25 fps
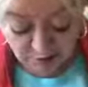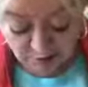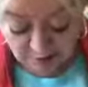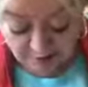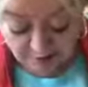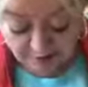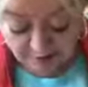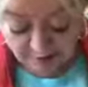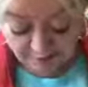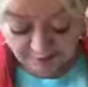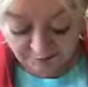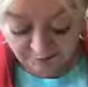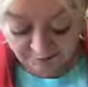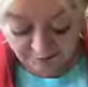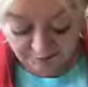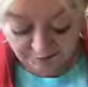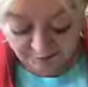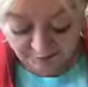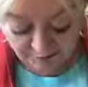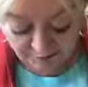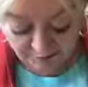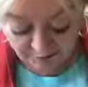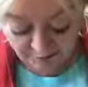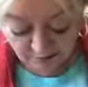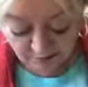live
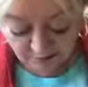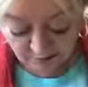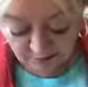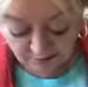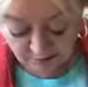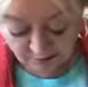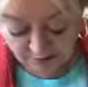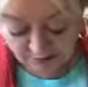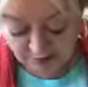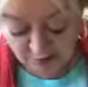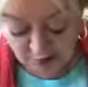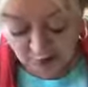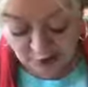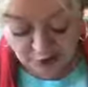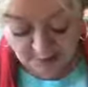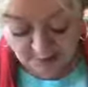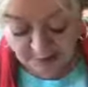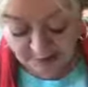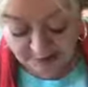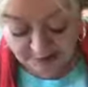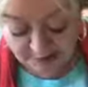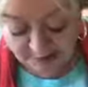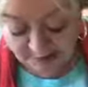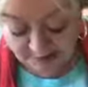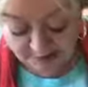30
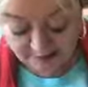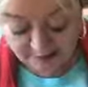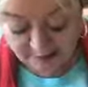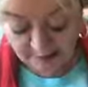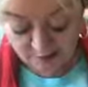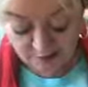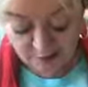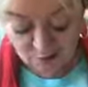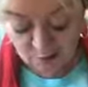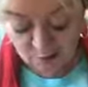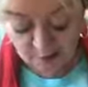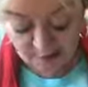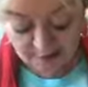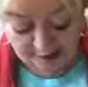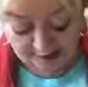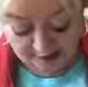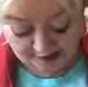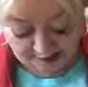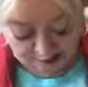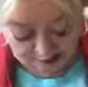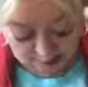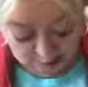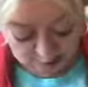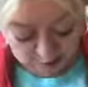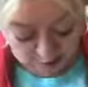minutes away
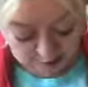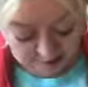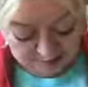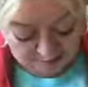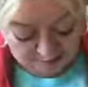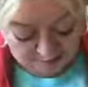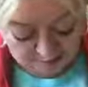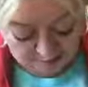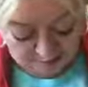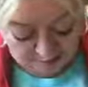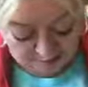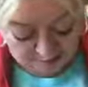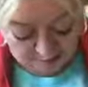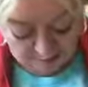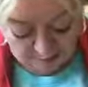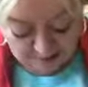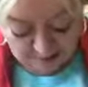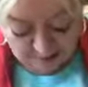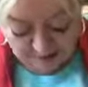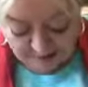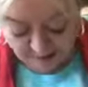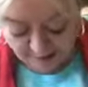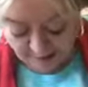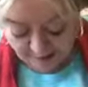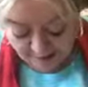and you have not
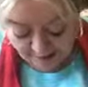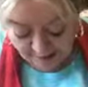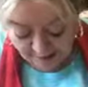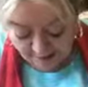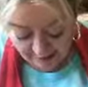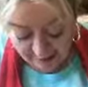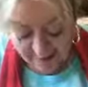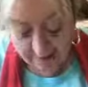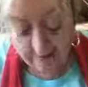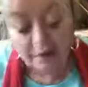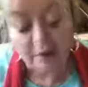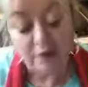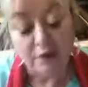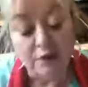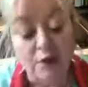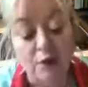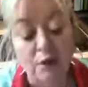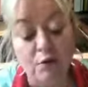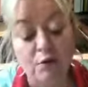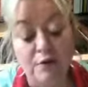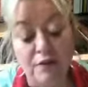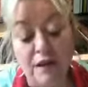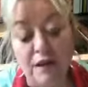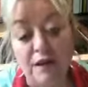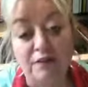been,
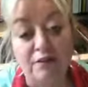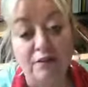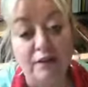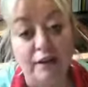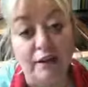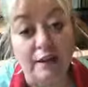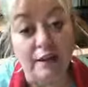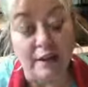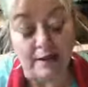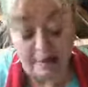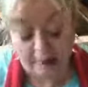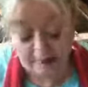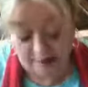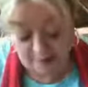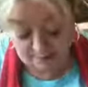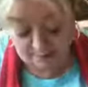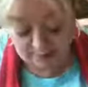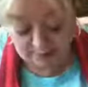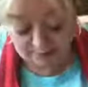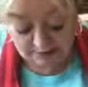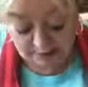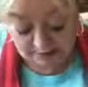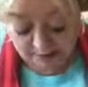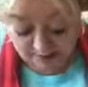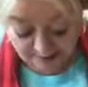you definitely need to come
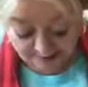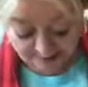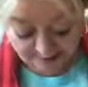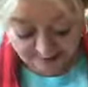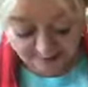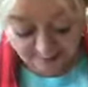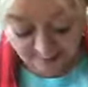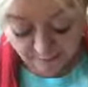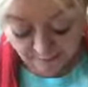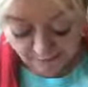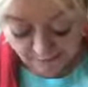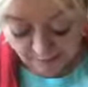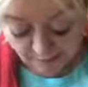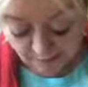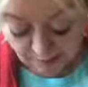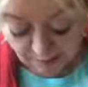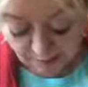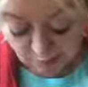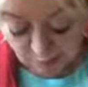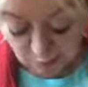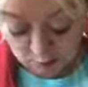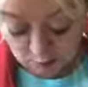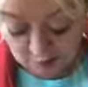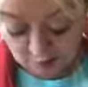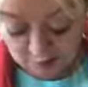see us.
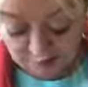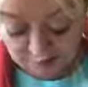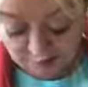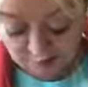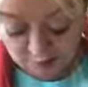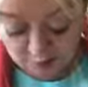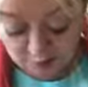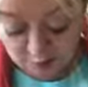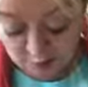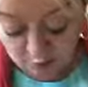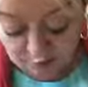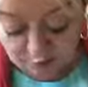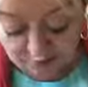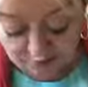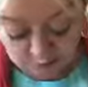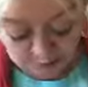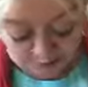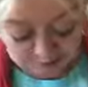We have a great